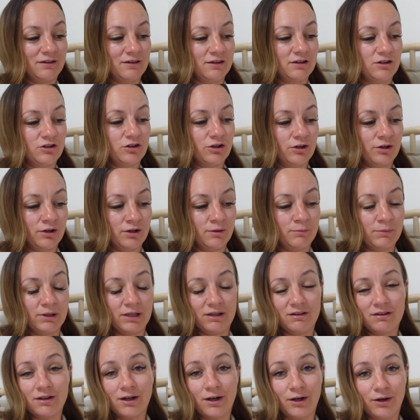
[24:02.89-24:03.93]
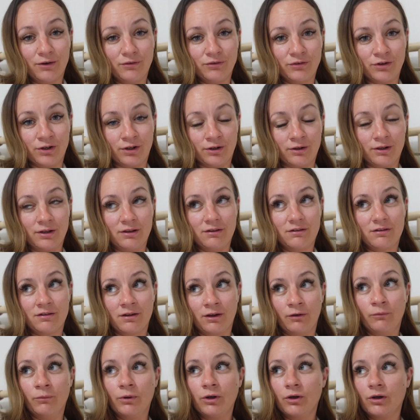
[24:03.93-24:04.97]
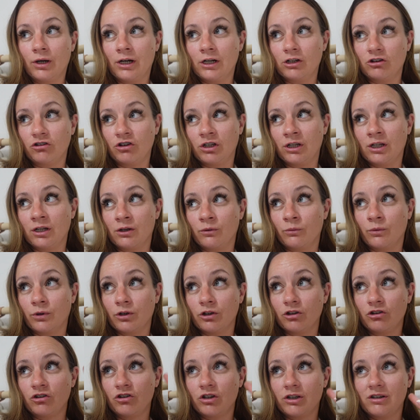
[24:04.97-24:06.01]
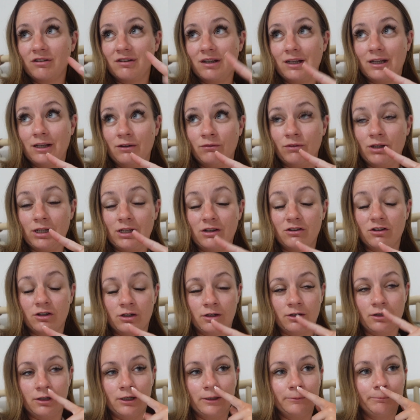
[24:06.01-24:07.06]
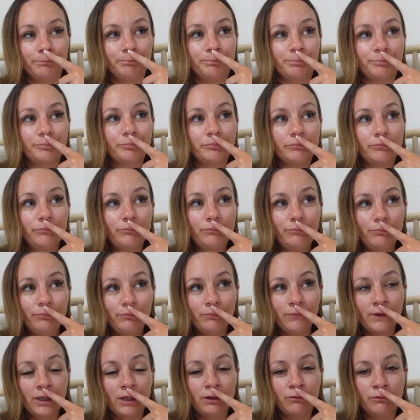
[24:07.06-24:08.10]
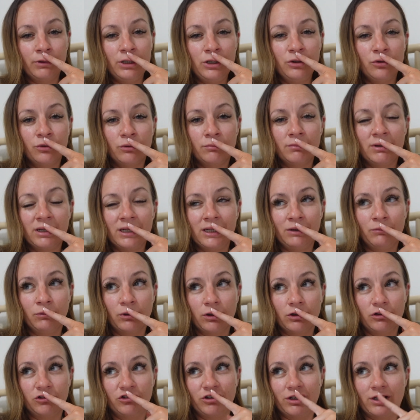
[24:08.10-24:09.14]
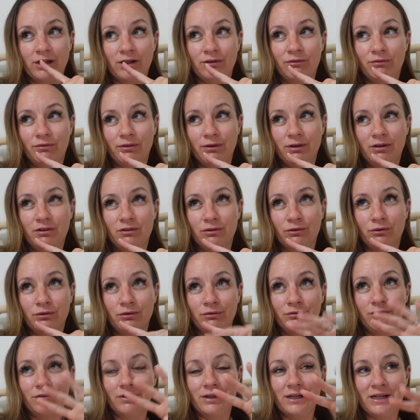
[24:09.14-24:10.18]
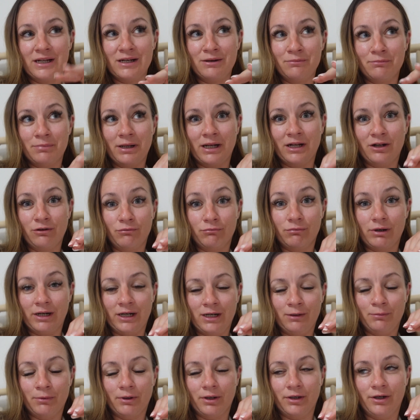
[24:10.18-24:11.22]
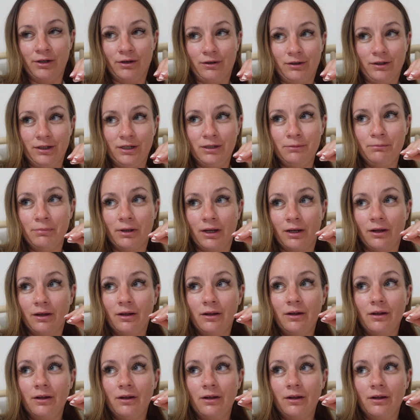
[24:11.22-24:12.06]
The time is half nine, so we're not actually going to watch TV tonight we normally watch it if we're sort of in bed and ready by nine, but